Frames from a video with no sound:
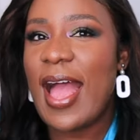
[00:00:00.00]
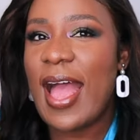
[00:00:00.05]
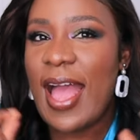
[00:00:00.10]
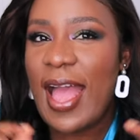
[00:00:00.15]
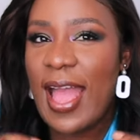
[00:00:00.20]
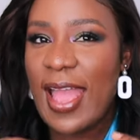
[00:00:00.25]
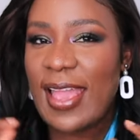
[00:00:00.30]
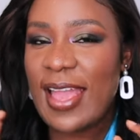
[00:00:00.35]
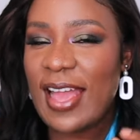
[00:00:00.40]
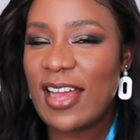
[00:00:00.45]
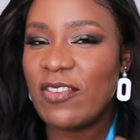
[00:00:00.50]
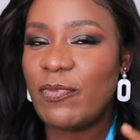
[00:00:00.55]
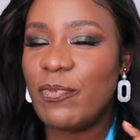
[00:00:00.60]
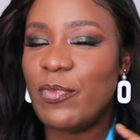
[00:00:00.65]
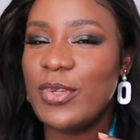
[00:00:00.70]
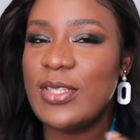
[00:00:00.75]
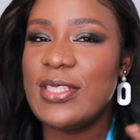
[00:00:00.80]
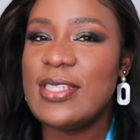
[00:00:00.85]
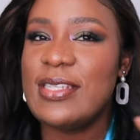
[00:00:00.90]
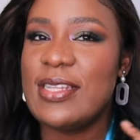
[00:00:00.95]
I have
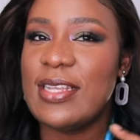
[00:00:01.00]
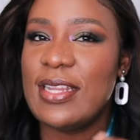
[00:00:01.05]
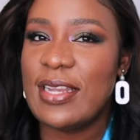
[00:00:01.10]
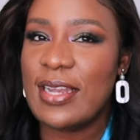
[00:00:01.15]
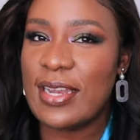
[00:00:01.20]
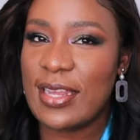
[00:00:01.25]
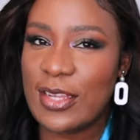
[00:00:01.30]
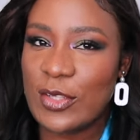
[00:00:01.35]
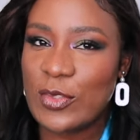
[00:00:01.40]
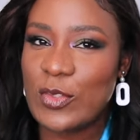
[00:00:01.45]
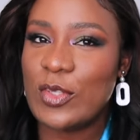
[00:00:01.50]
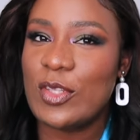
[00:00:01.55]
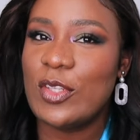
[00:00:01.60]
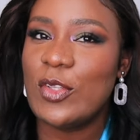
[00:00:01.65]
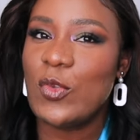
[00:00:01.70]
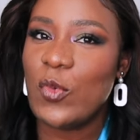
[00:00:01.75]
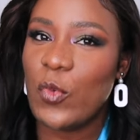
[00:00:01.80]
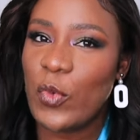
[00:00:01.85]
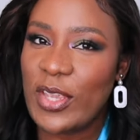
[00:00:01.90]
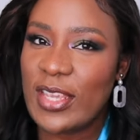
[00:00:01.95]
put the link to
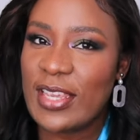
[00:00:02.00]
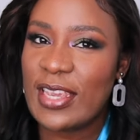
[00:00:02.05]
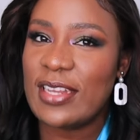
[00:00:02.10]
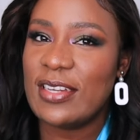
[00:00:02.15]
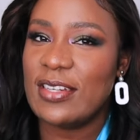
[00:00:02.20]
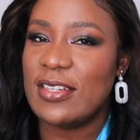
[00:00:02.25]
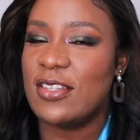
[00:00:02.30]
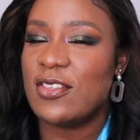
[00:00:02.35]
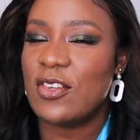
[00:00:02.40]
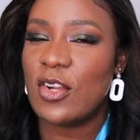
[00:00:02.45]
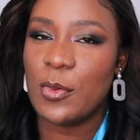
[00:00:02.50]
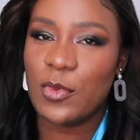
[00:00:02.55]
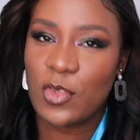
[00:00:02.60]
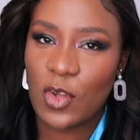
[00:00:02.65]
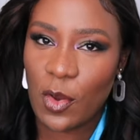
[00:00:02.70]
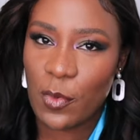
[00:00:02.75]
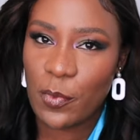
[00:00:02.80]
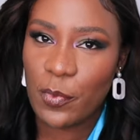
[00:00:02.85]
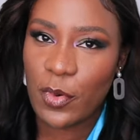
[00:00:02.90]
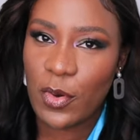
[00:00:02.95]
this wig in the
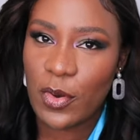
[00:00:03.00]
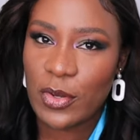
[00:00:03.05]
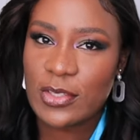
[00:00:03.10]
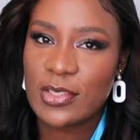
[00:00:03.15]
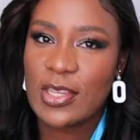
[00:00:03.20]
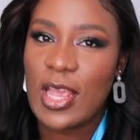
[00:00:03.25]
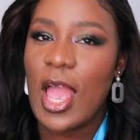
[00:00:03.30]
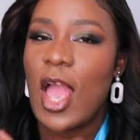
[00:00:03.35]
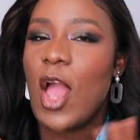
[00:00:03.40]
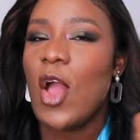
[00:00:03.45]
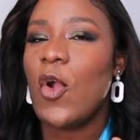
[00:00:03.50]
description box